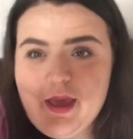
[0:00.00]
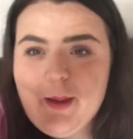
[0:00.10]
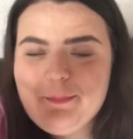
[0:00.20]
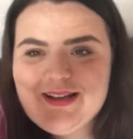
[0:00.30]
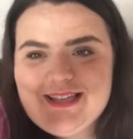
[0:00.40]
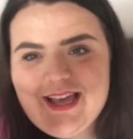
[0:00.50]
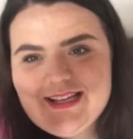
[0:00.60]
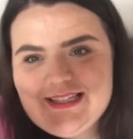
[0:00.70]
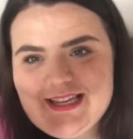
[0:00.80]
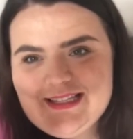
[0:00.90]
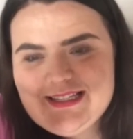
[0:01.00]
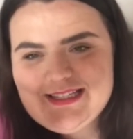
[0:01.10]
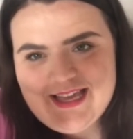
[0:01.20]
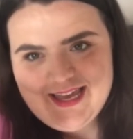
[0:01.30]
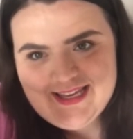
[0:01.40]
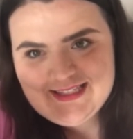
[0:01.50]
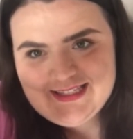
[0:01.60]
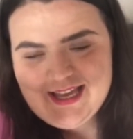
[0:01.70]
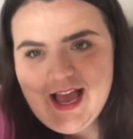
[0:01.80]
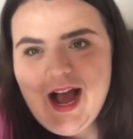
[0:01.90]
My second sentence is,
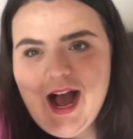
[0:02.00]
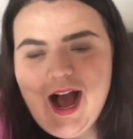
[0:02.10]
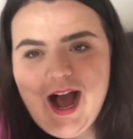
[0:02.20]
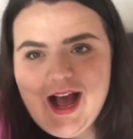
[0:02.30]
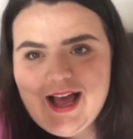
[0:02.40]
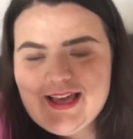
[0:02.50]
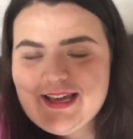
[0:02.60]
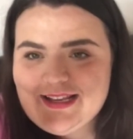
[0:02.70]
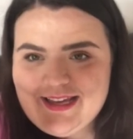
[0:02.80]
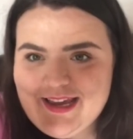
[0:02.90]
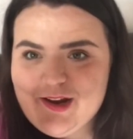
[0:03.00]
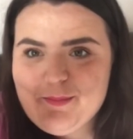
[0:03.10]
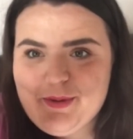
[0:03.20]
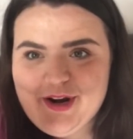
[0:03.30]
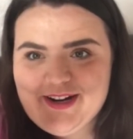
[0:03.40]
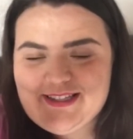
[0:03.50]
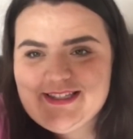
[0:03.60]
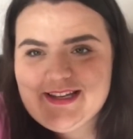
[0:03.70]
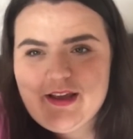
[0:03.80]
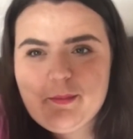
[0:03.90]
I can hear birds
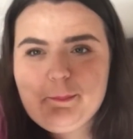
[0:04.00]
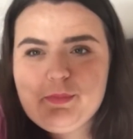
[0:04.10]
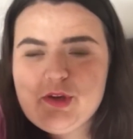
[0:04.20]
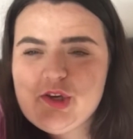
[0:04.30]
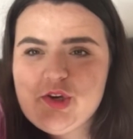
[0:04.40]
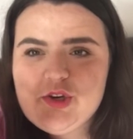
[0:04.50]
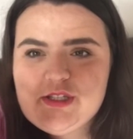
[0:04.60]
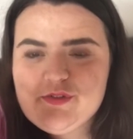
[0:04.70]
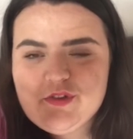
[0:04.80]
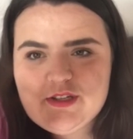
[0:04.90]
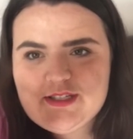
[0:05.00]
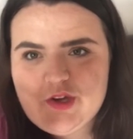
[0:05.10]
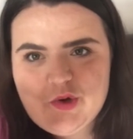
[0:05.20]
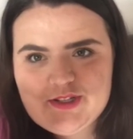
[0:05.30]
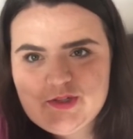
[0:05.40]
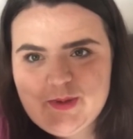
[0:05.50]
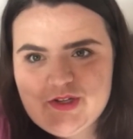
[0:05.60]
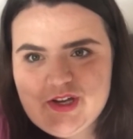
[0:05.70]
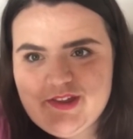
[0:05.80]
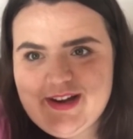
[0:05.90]
singing beautiful songs to each
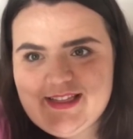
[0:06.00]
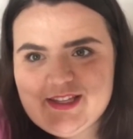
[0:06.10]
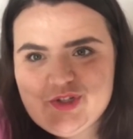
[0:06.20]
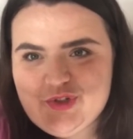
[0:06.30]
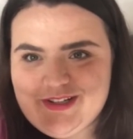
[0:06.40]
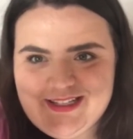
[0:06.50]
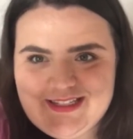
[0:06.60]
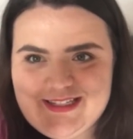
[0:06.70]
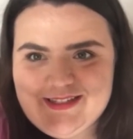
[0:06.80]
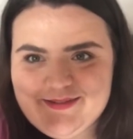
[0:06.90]
other in the trees.